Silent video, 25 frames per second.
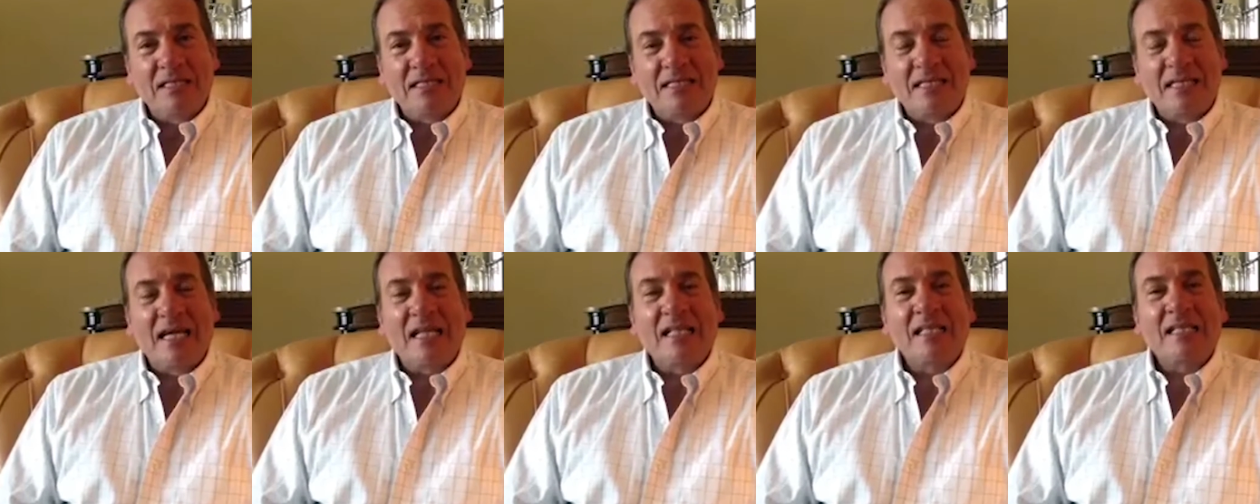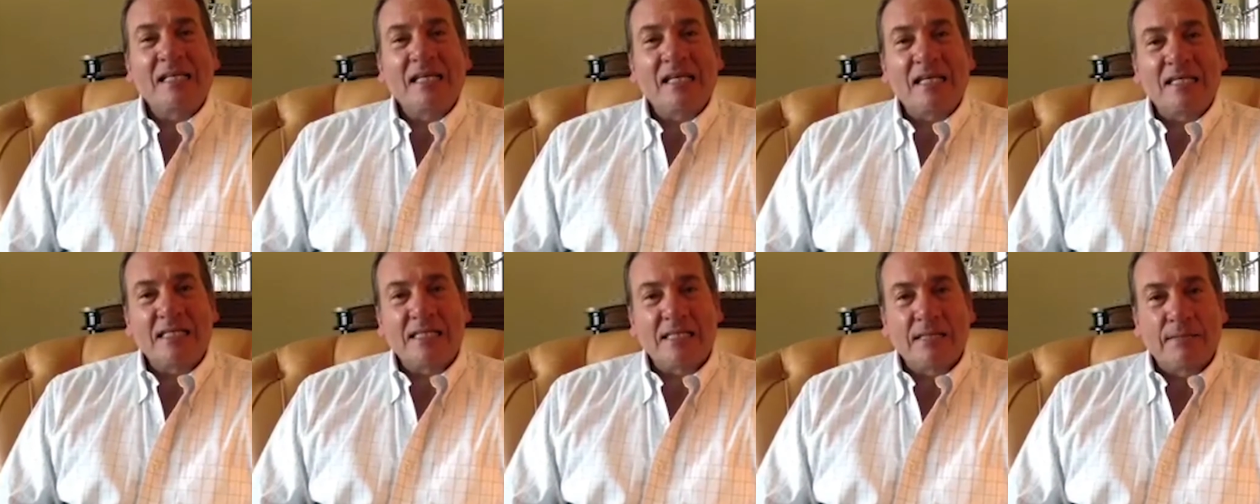is
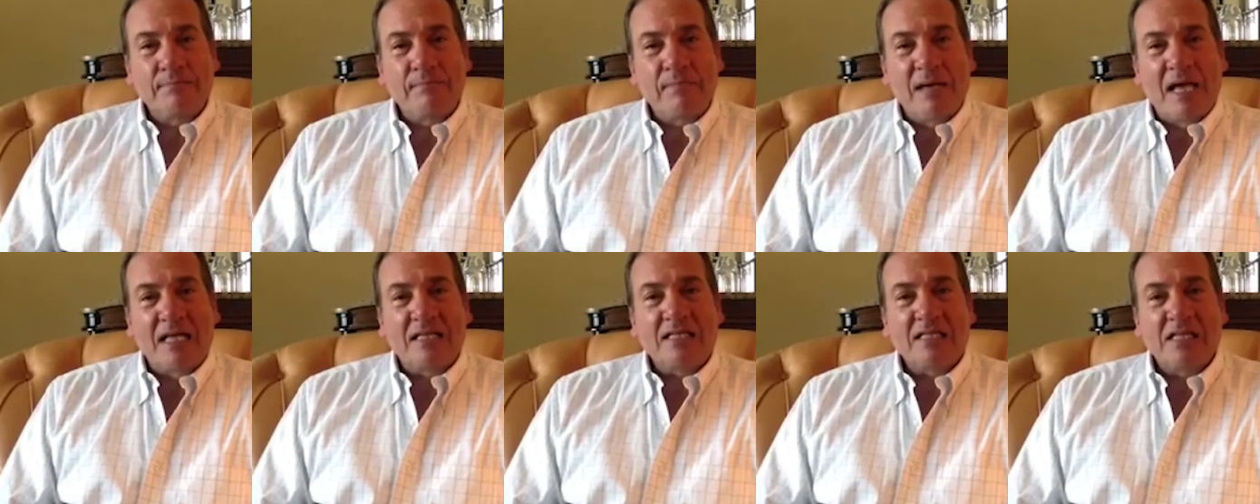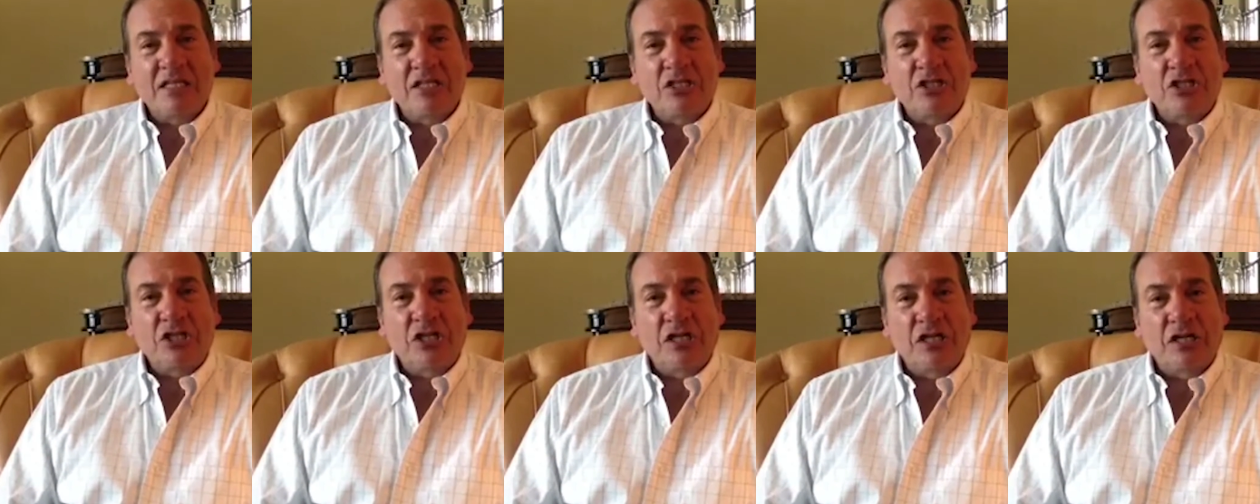telling us a
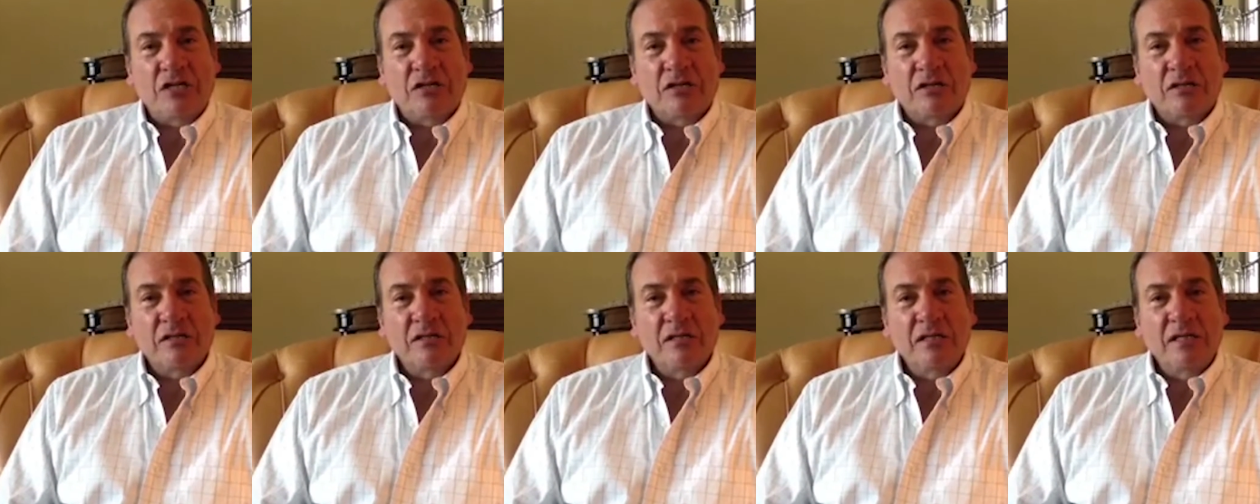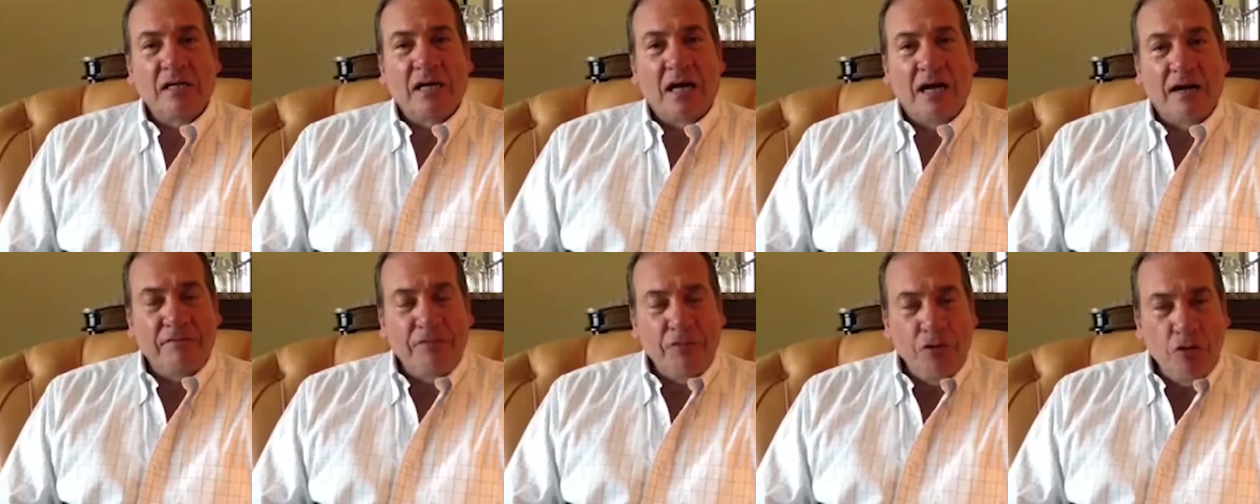message here
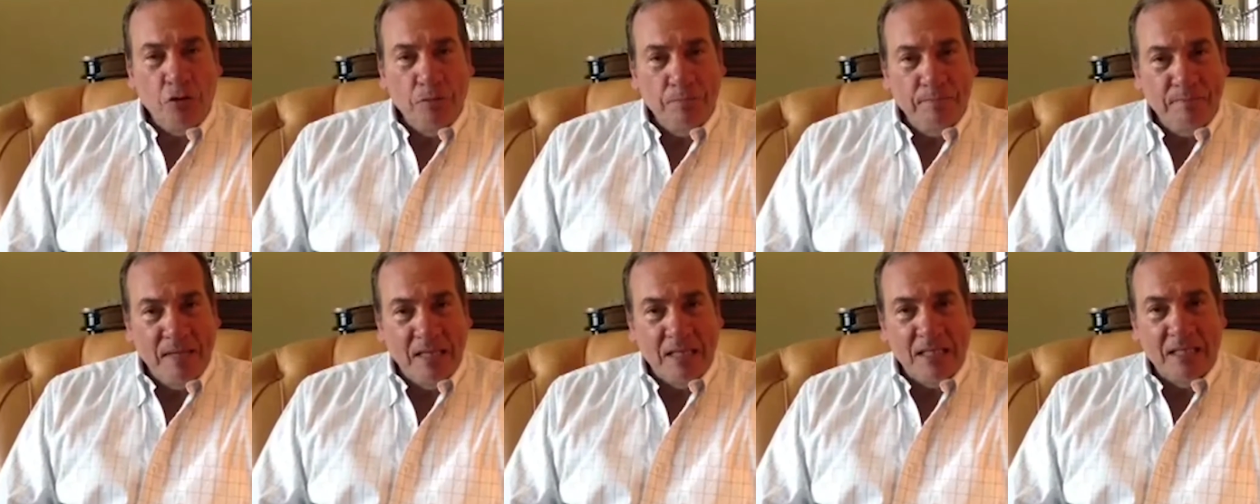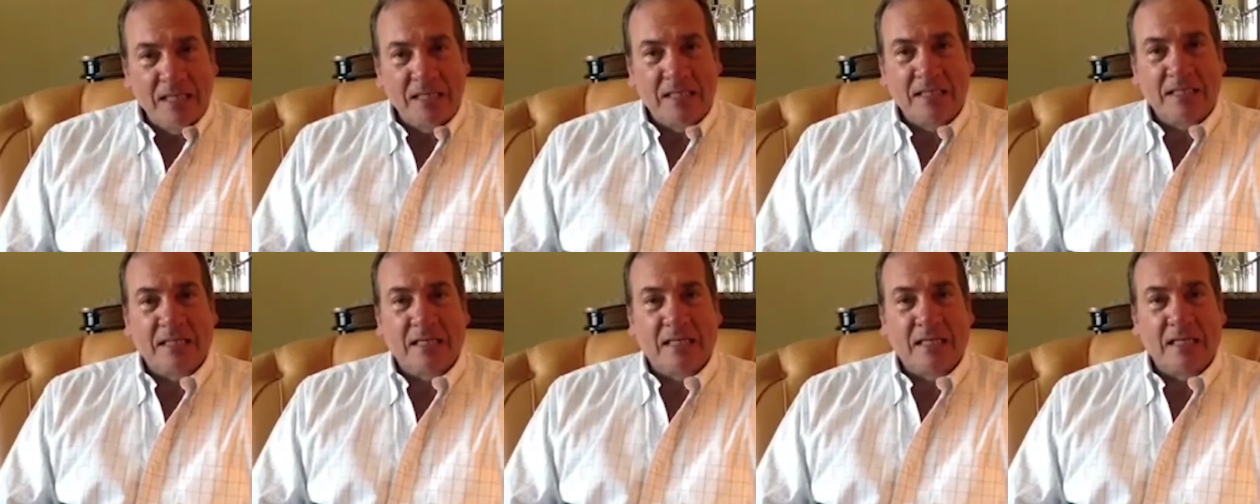of
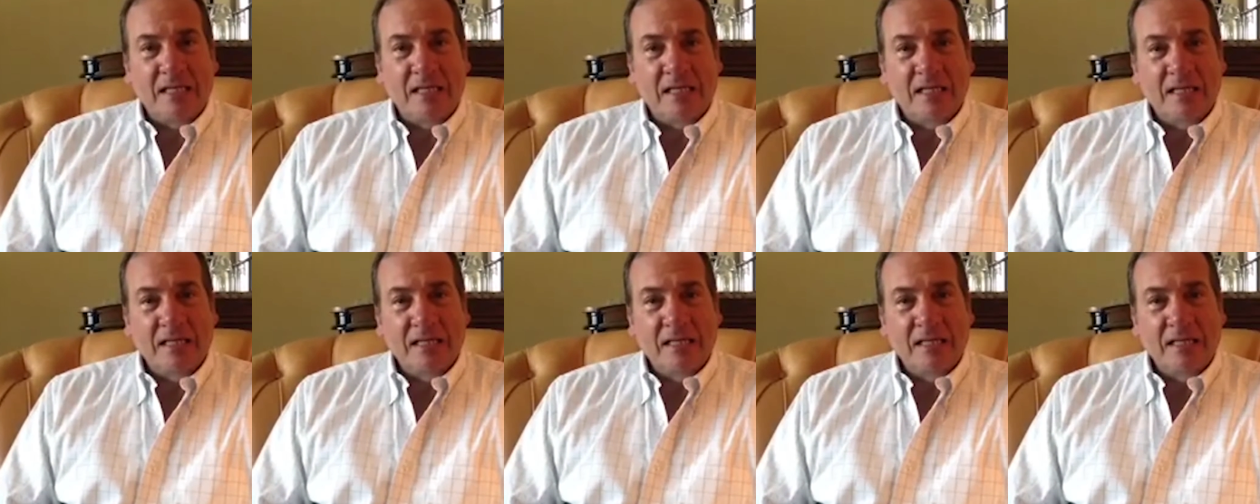humility